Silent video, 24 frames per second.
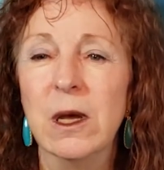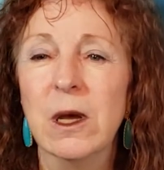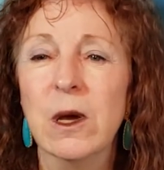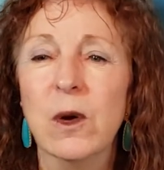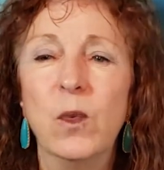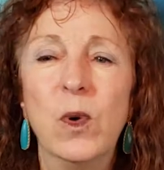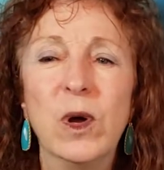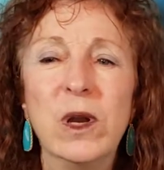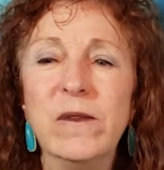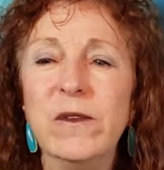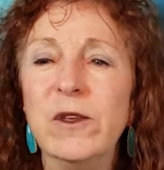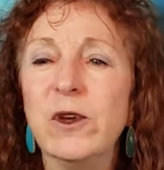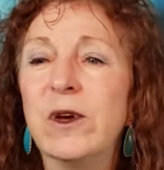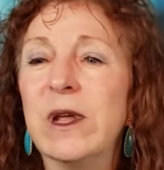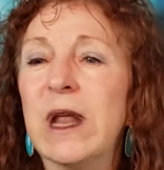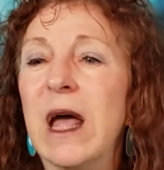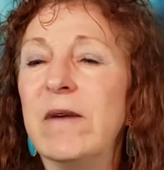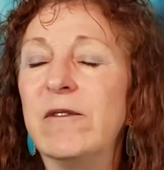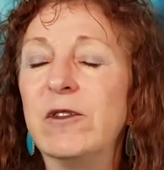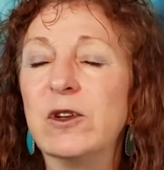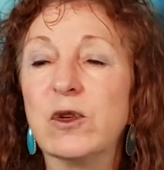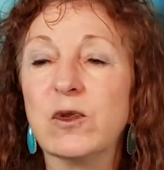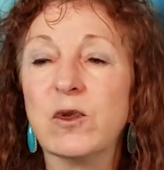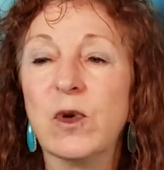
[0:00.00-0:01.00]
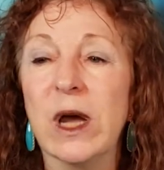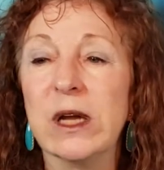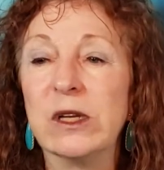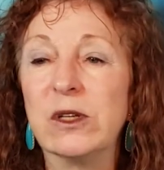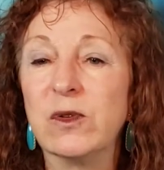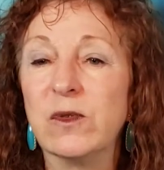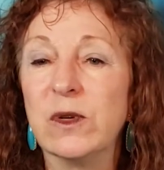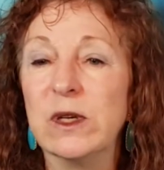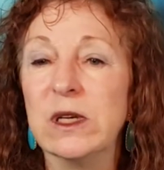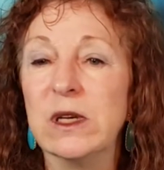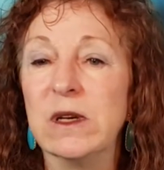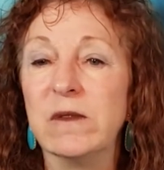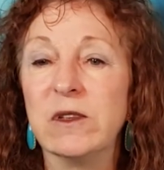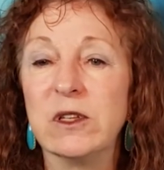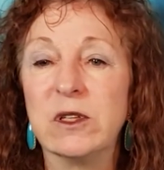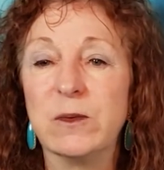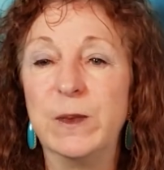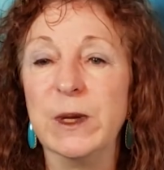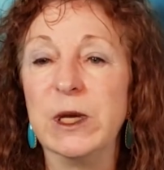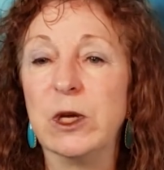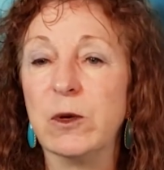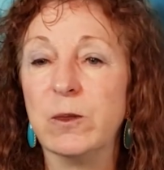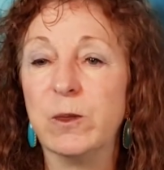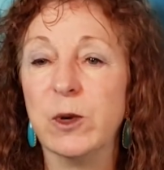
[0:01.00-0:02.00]
What if you could have a directory of the
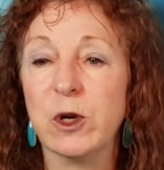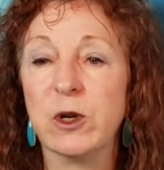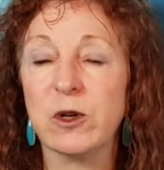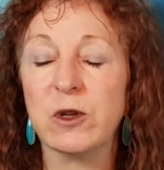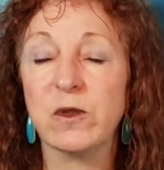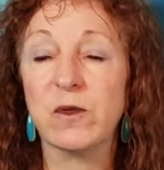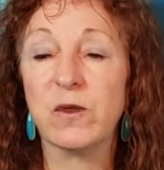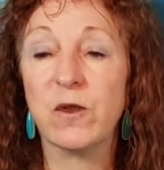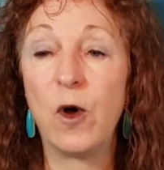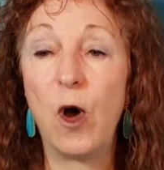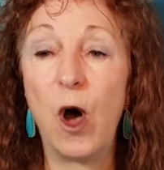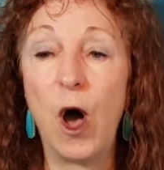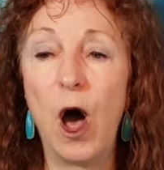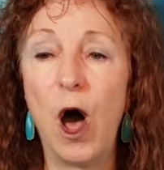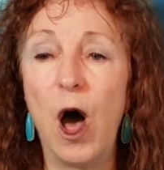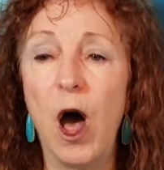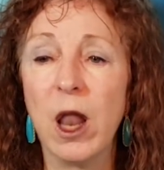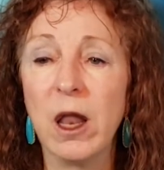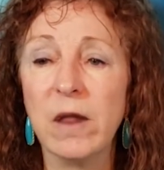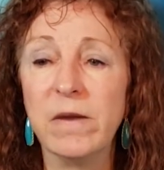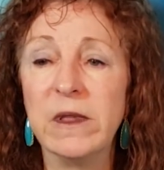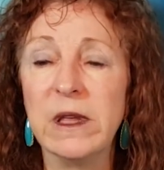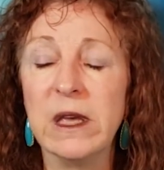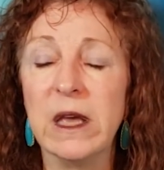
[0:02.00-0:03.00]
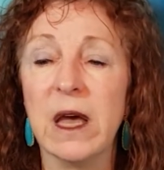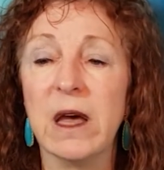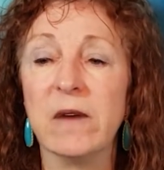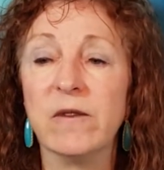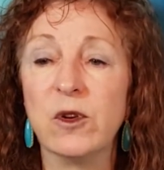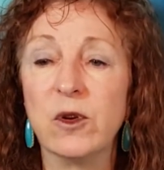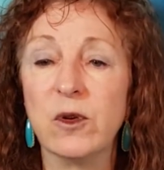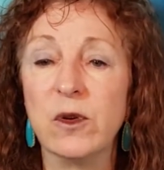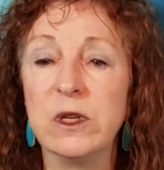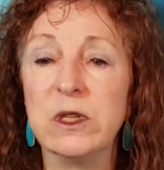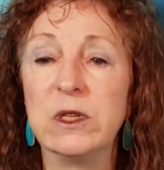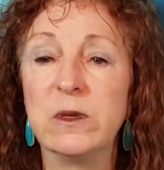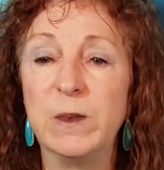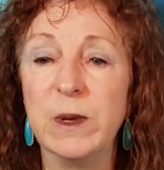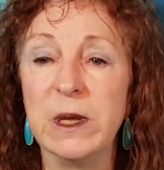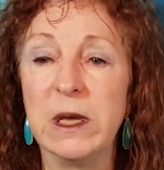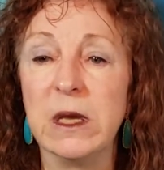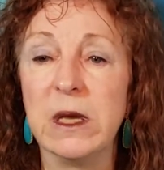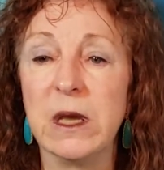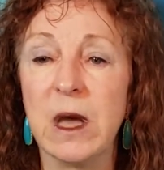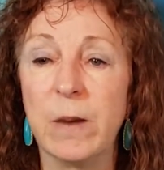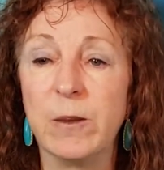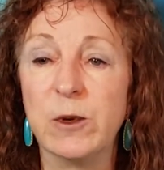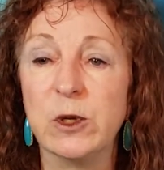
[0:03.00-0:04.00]
speaker bookers for all of the evergreen
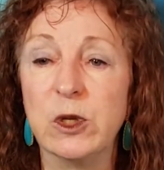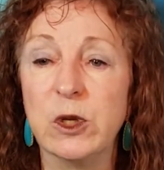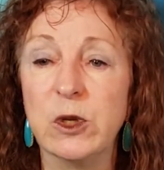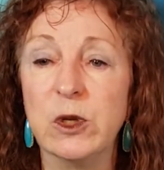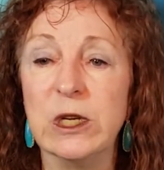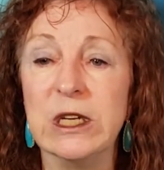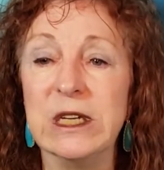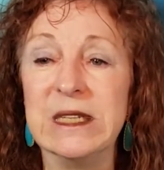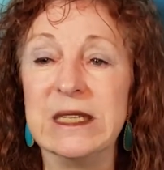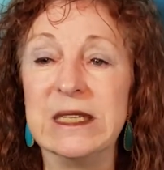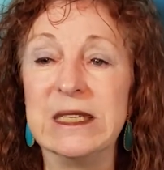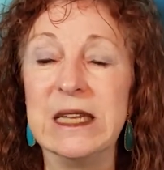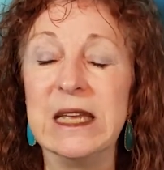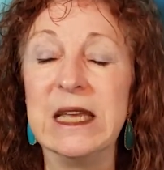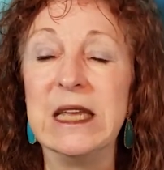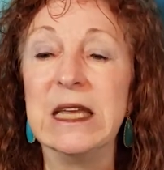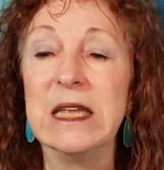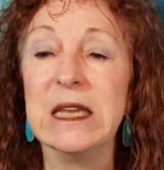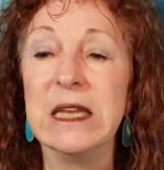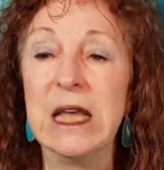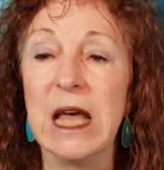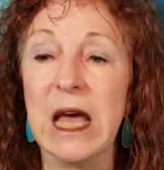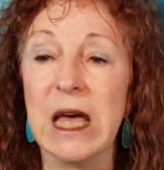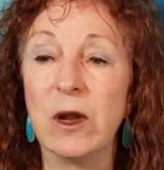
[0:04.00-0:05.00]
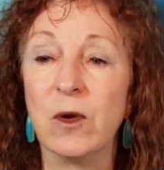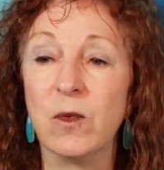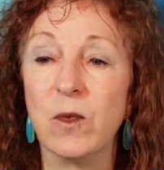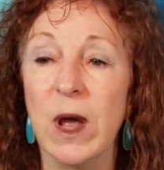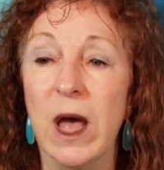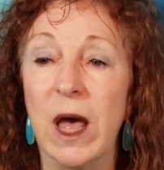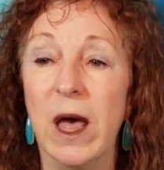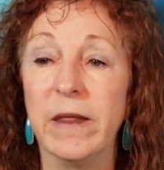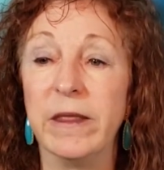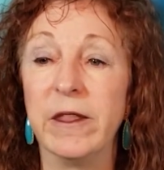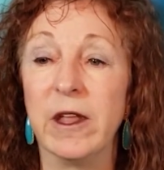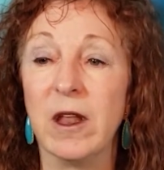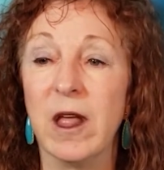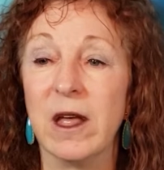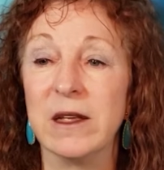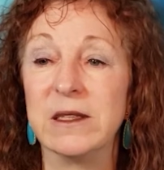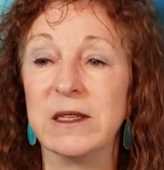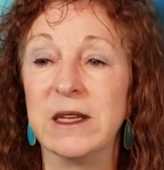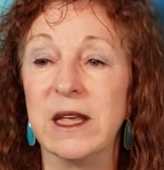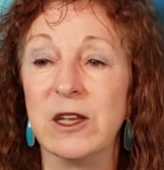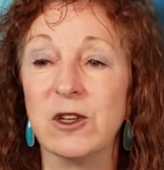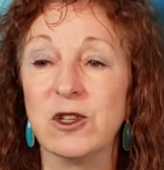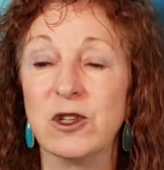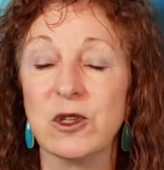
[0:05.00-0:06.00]
speaking opportunities in and around the
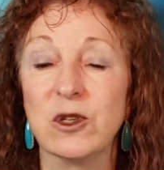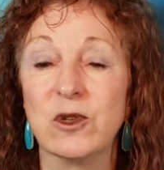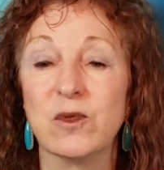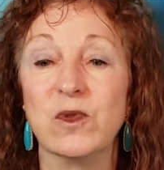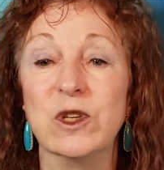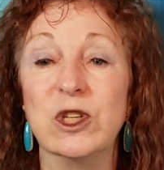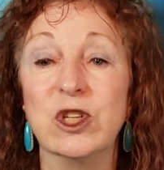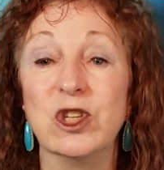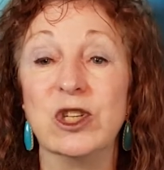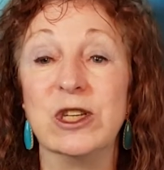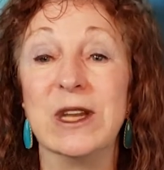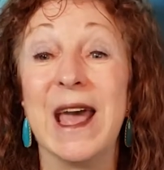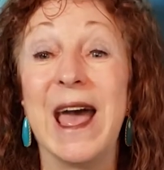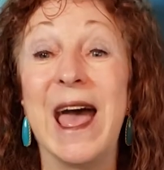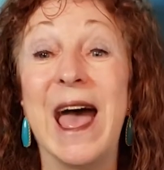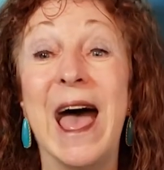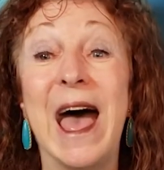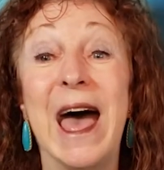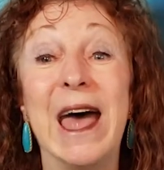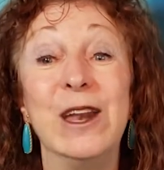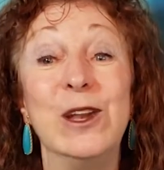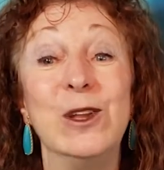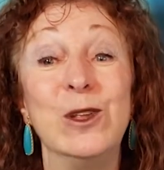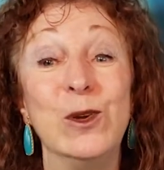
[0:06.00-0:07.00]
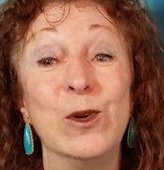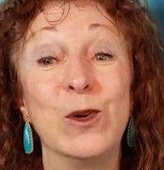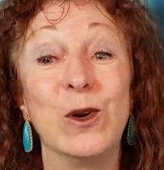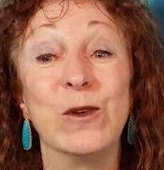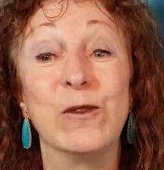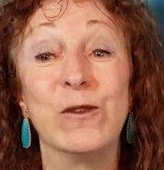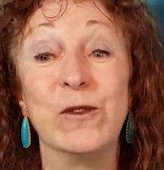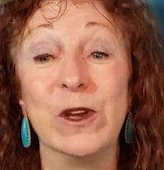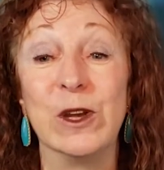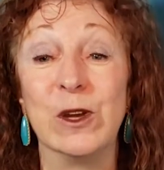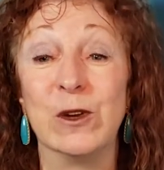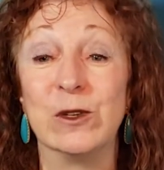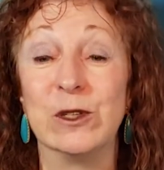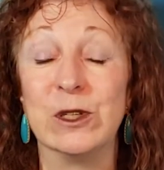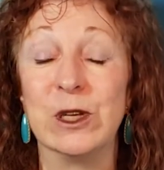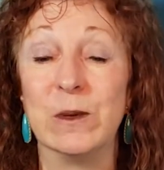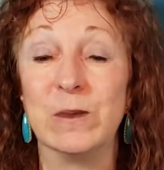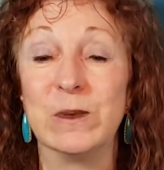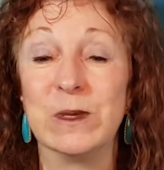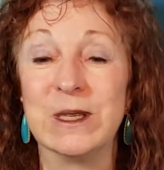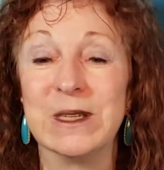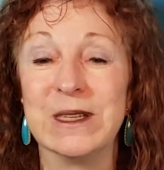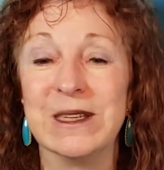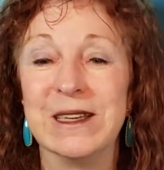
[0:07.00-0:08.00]
Los Angeles region at your
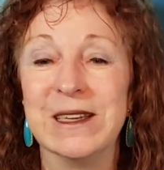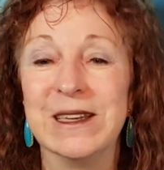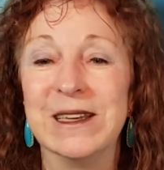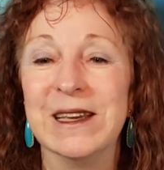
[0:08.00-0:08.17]
fingertips?